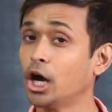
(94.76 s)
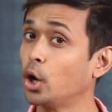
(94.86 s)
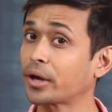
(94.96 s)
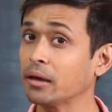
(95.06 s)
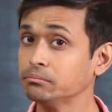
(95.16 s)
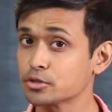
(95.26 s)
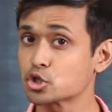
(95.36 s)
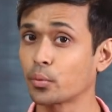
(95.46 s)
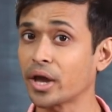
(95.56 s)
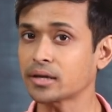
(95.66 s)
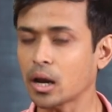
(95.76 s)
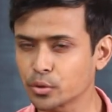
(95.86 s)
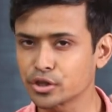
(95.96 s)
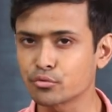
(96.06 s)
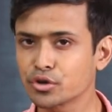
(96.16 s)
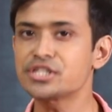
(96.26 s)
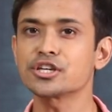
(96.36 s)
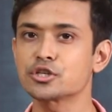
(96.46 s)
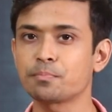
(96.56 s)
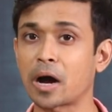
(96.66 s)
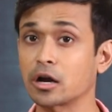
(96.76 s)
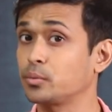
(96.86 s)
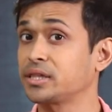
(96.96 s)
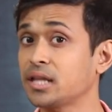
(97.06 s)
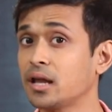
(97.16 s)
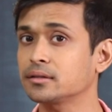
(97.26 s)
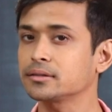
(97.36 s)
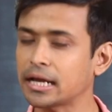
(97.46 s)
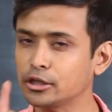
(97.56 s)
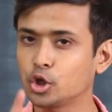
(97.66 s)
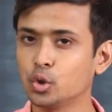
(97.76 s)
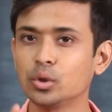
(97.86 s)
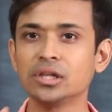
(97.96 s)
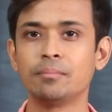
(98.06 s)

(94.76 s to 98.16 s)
Okay, so we are done with the research part with none other than Google